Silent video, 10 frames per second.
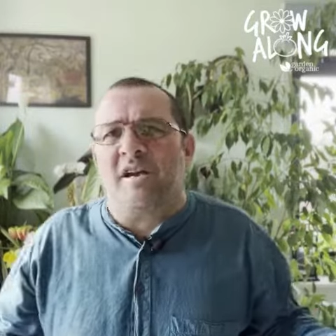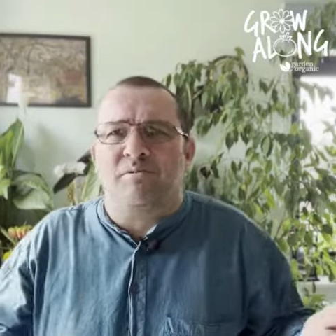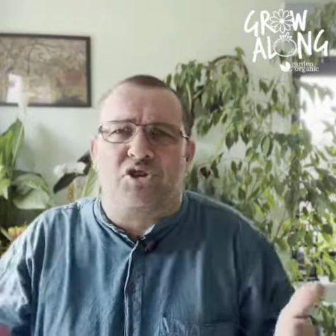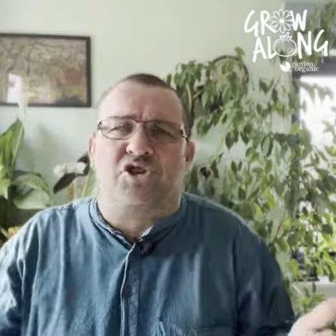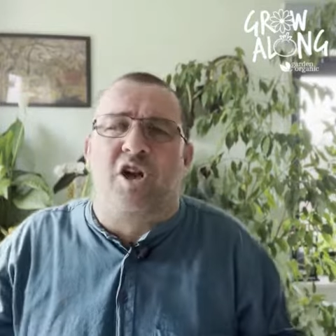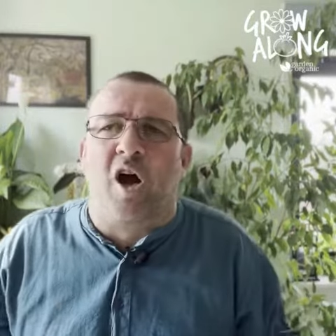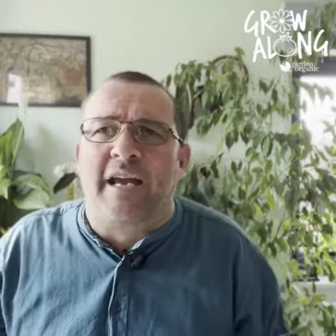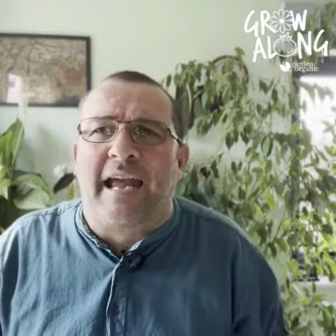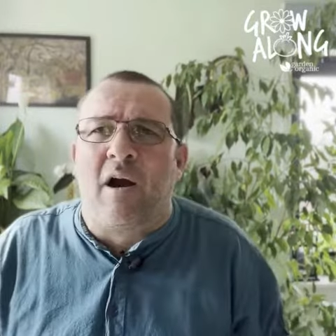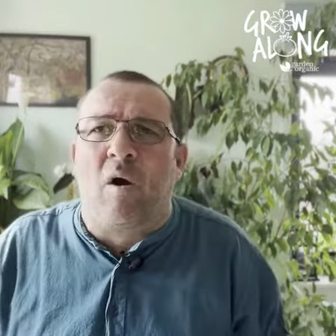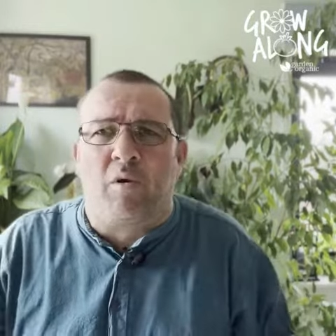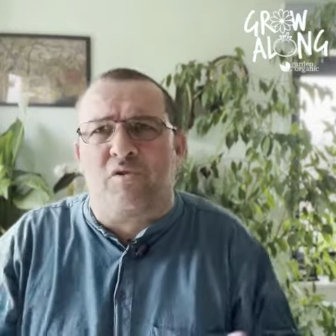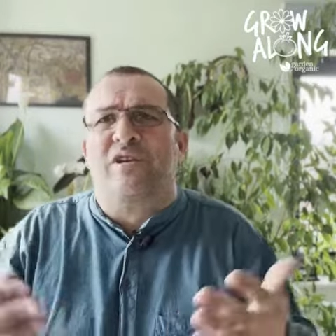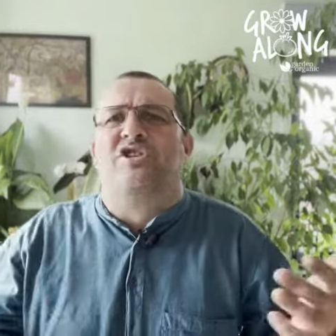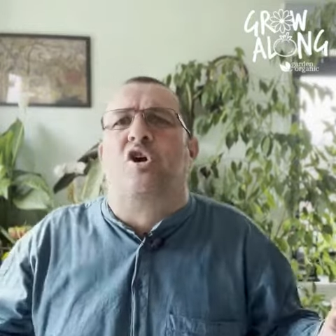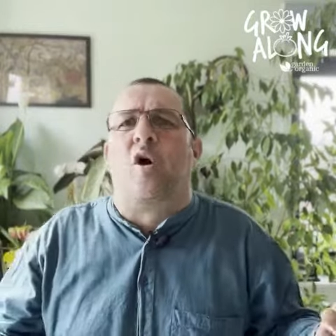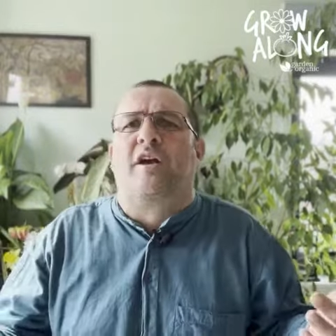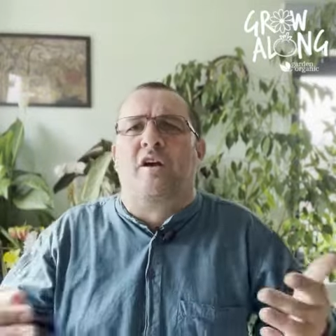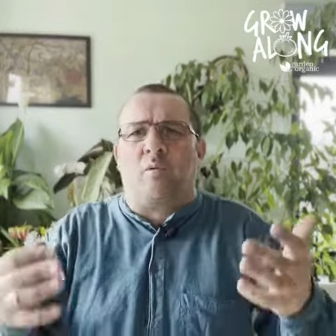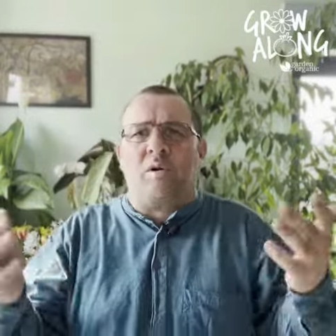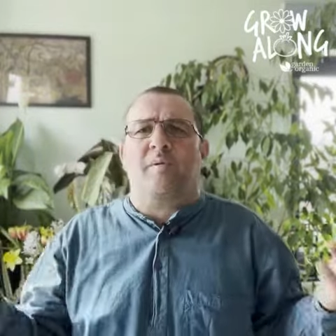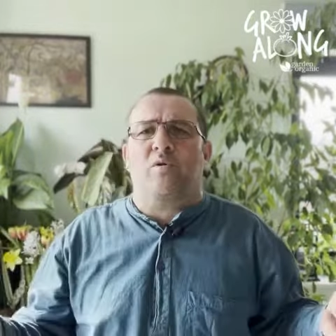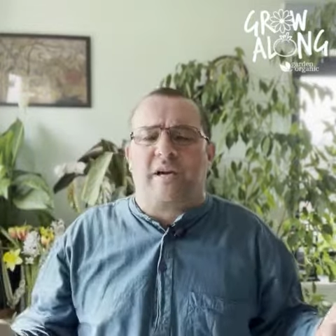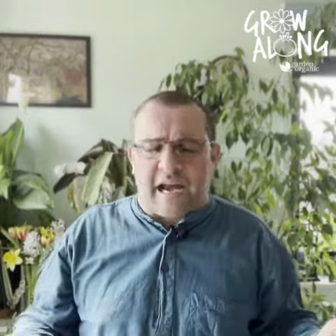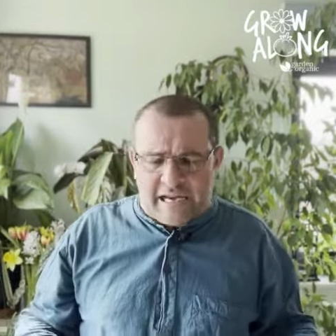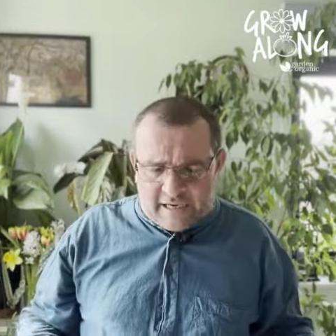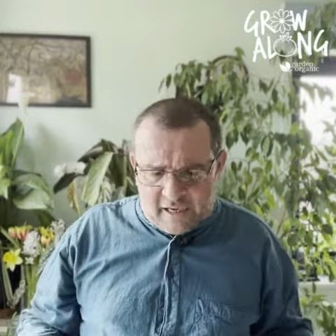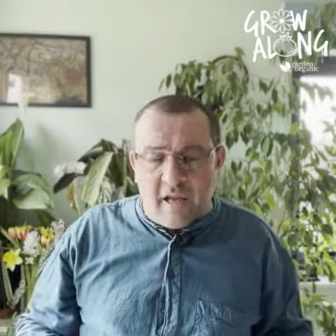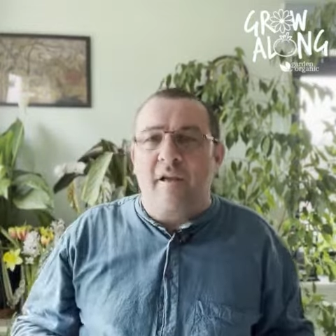I'm just starting out. I want to recycle. I want to be organic.